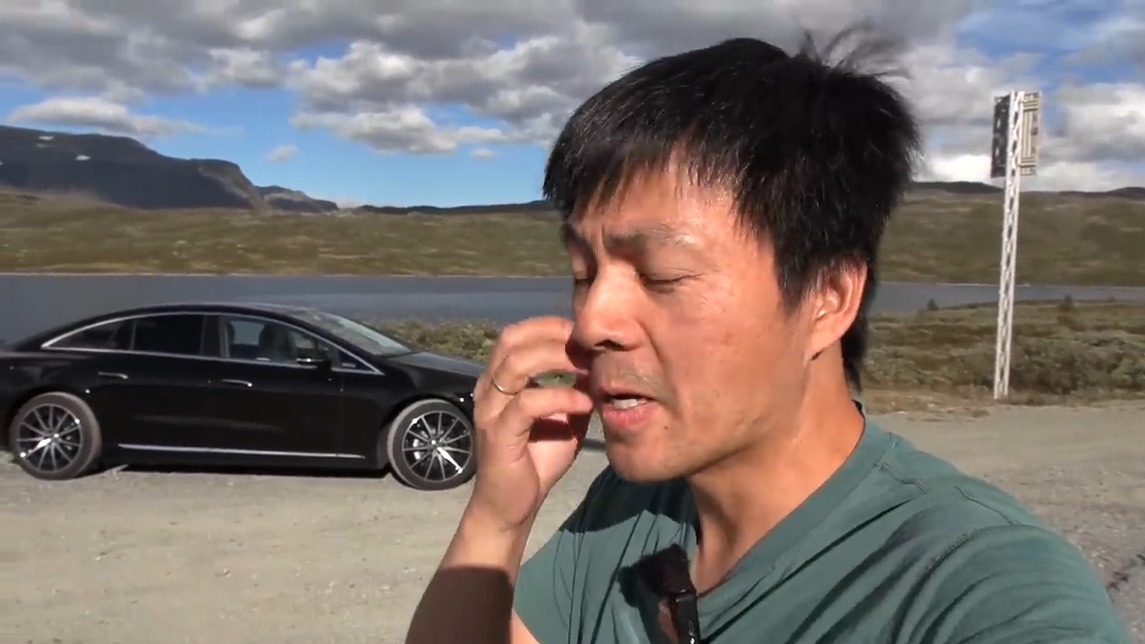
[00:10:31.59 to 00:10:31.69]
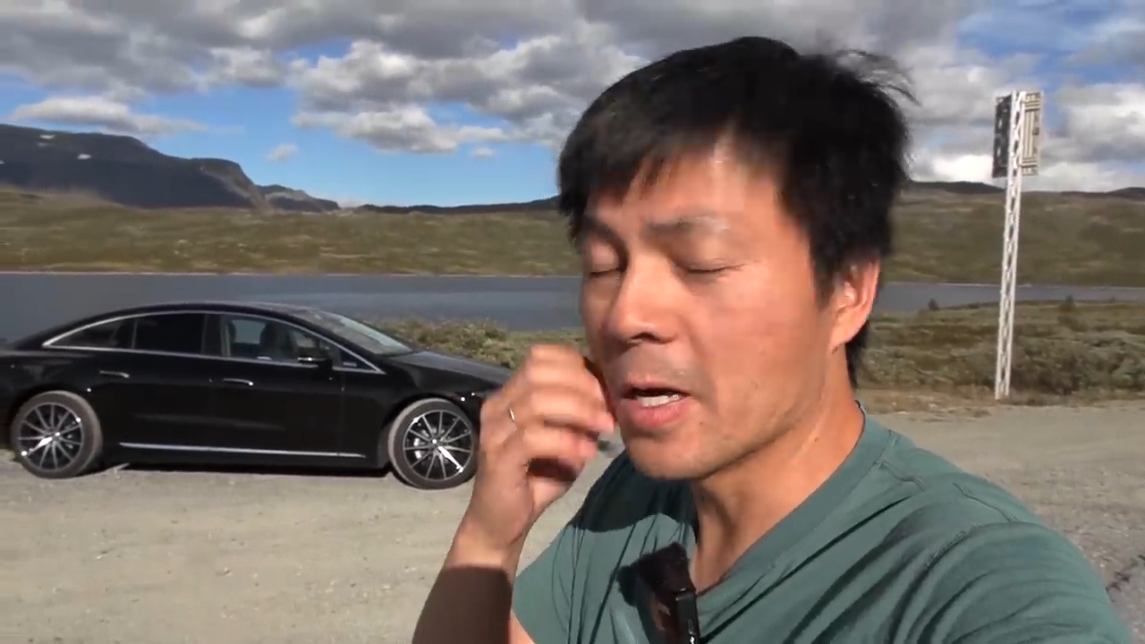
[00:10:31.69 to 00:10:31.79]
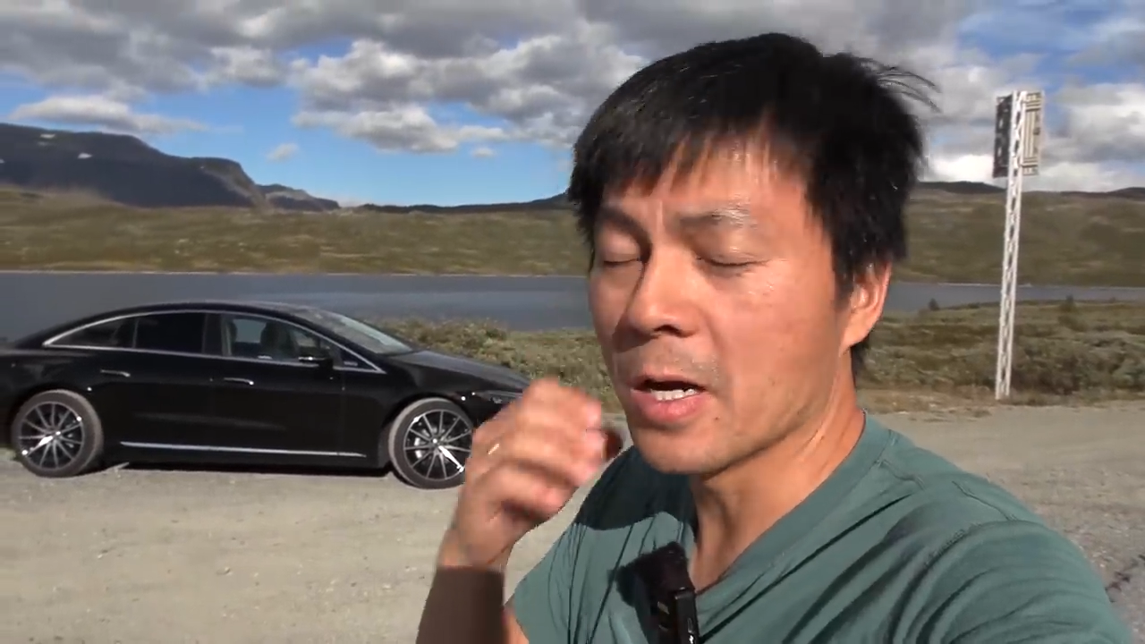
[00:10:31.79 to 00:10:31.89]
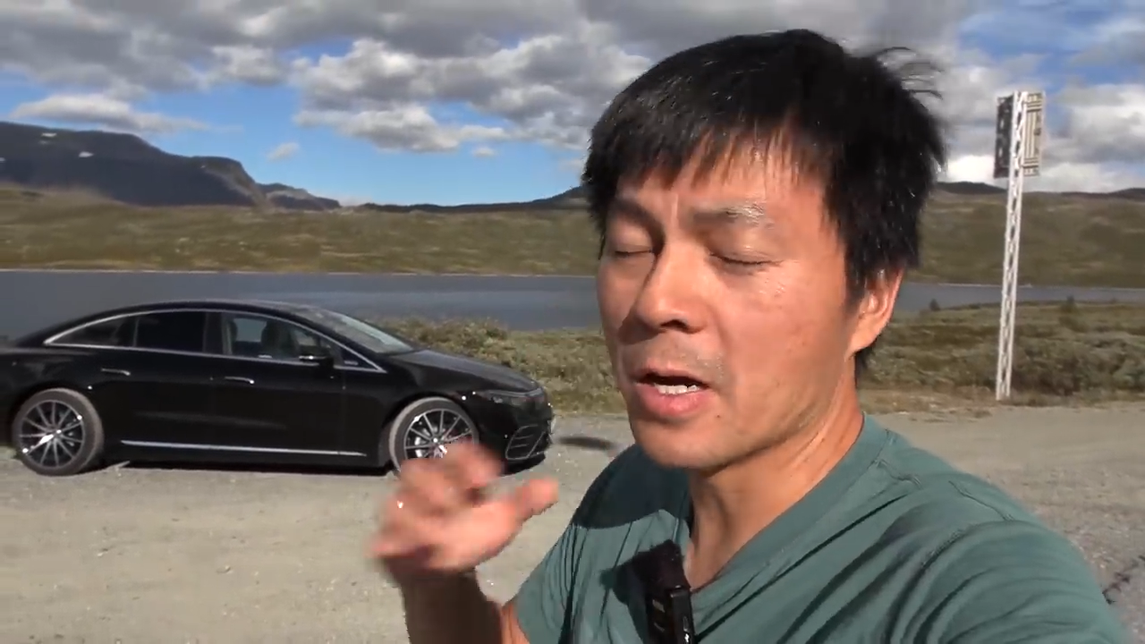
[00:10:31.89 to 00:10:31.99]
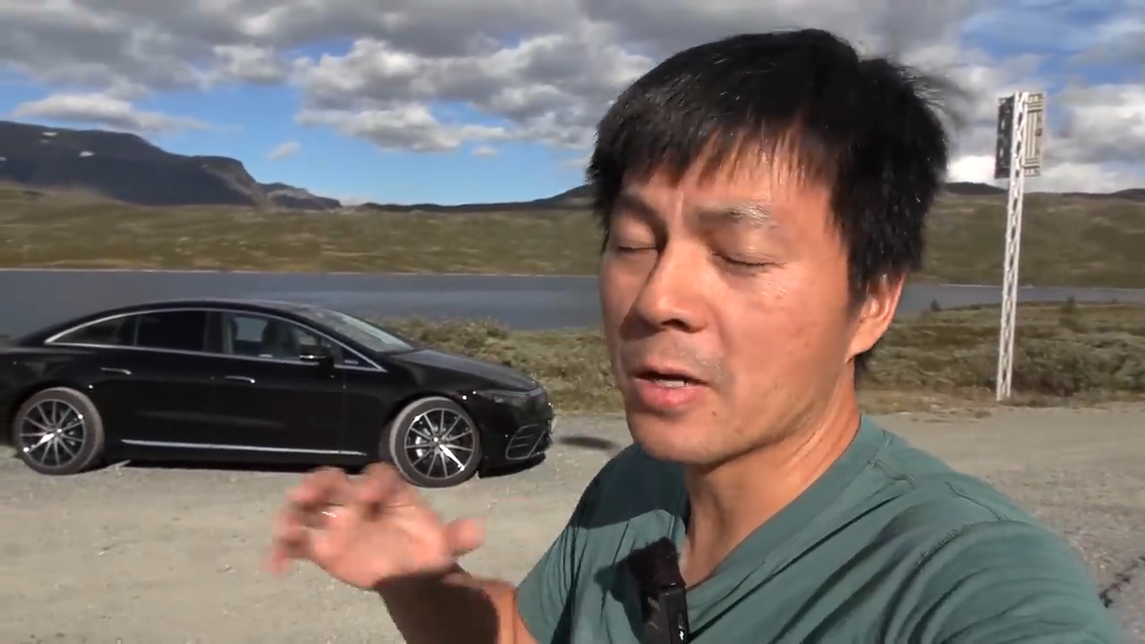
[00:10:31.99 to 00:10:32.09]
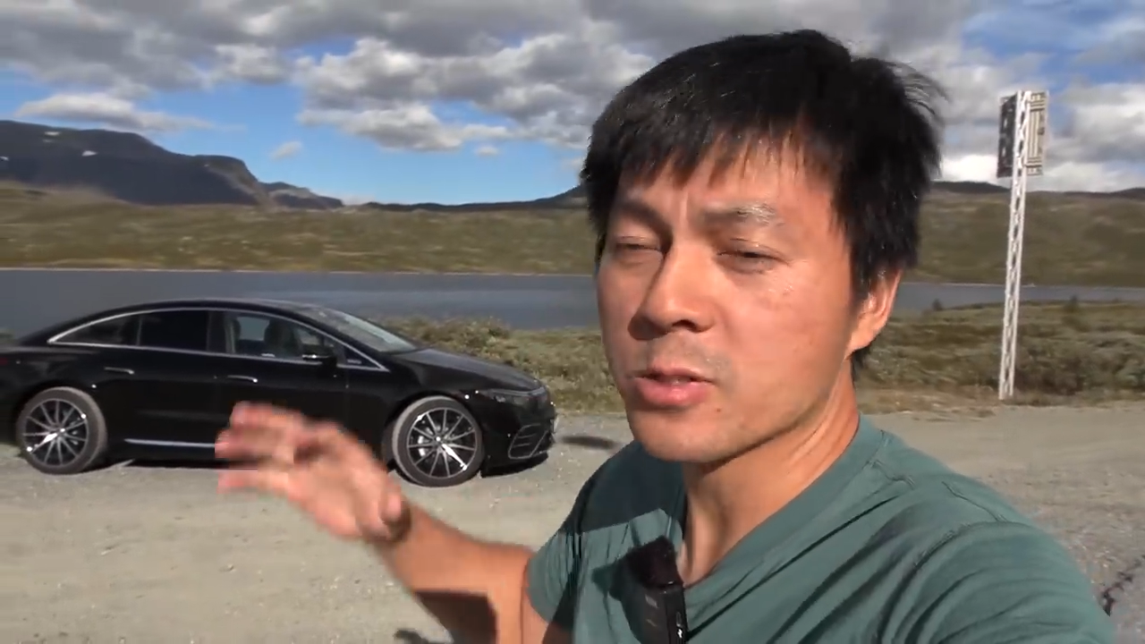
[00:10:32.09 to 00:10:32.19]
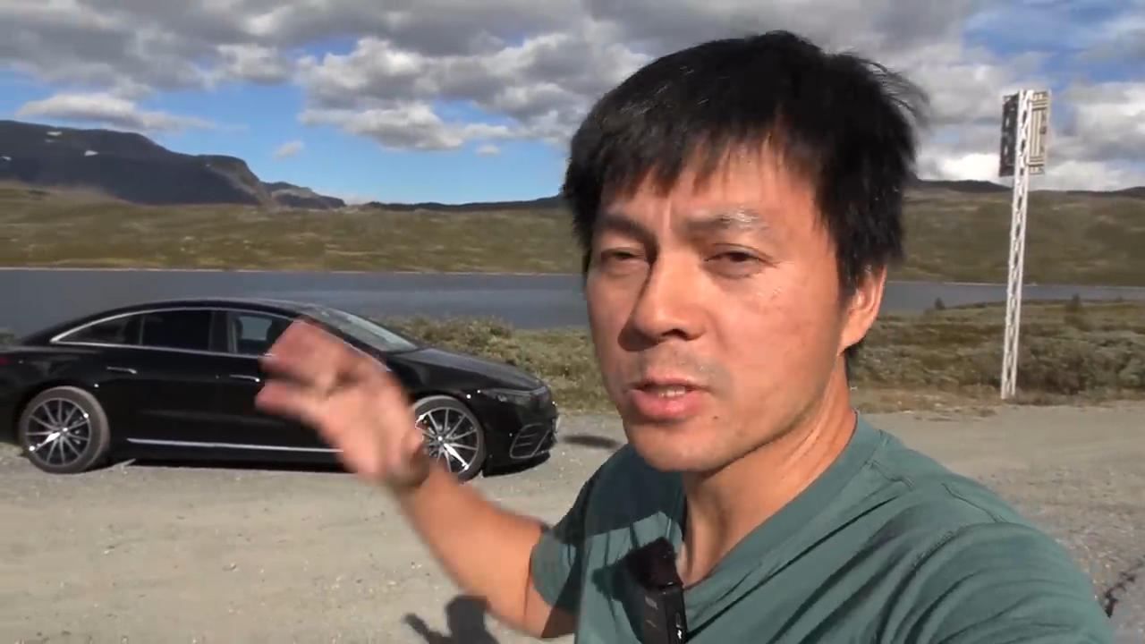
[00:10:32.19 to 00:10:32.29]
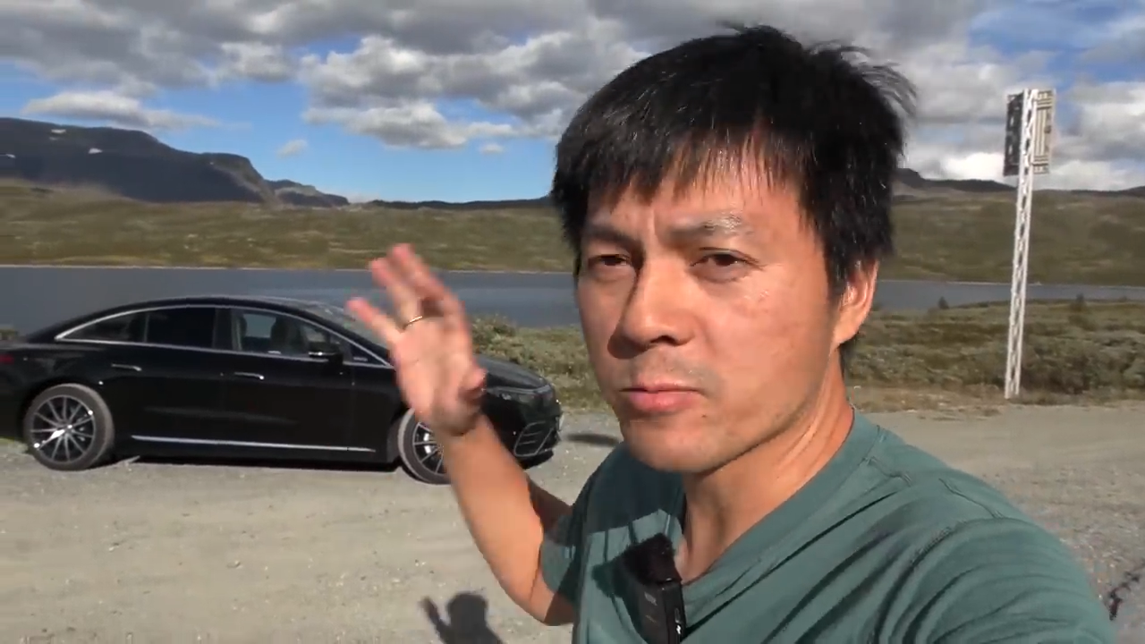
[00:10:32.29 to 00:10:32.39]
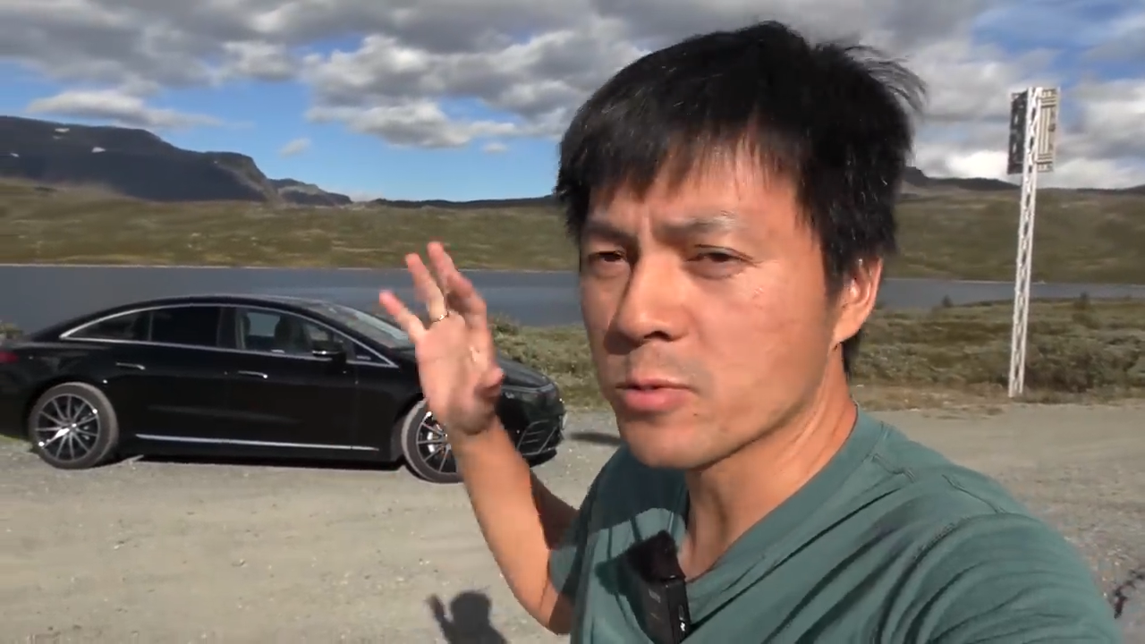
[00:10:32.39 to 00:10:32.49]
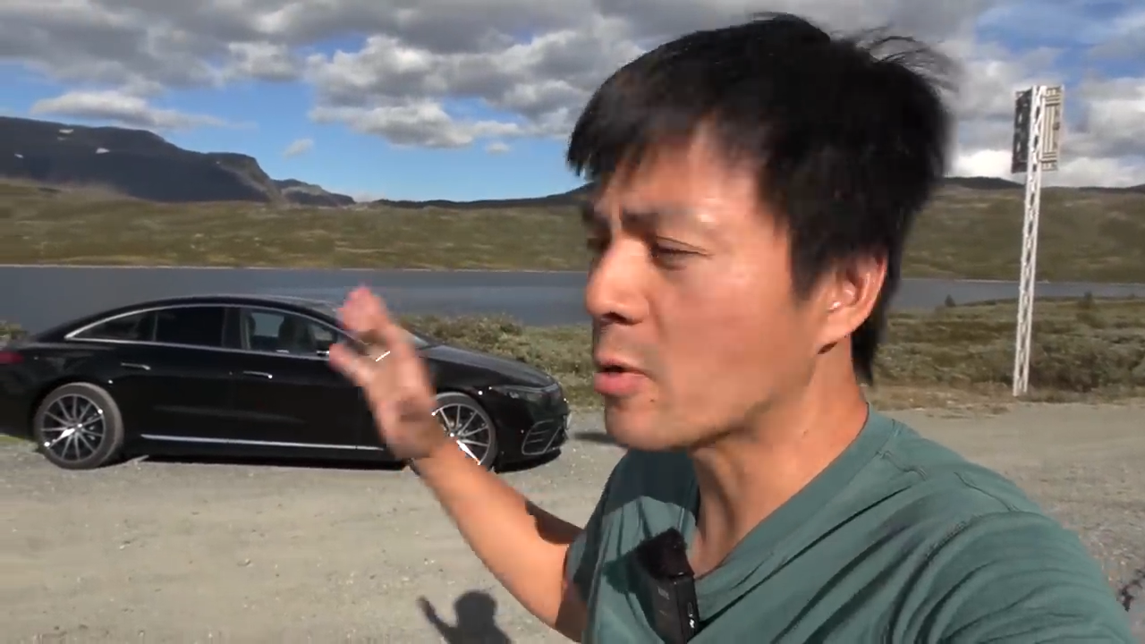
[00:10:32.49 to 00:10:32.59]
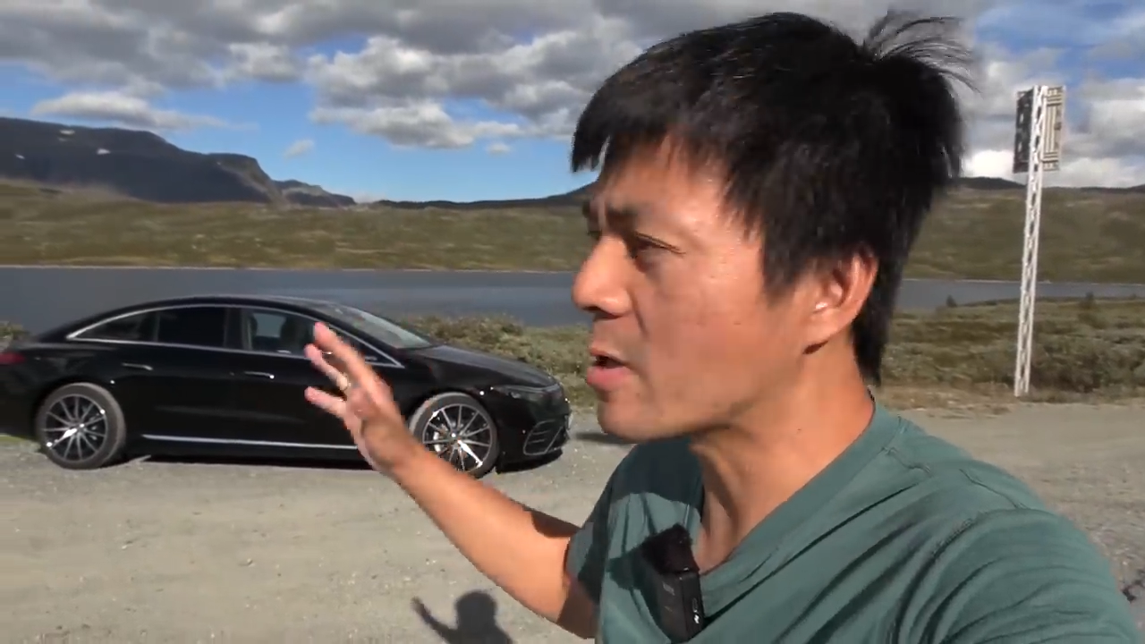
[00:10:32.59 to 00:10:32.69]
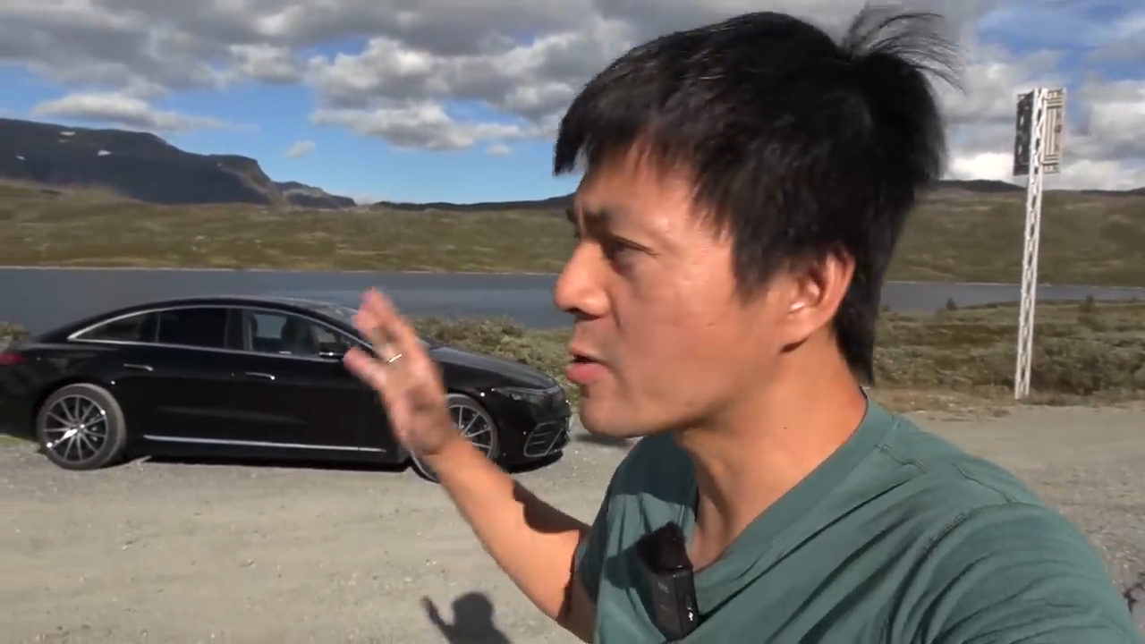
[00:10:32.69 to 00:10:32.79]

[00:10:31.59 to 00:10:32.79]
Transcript: Uh, just have to do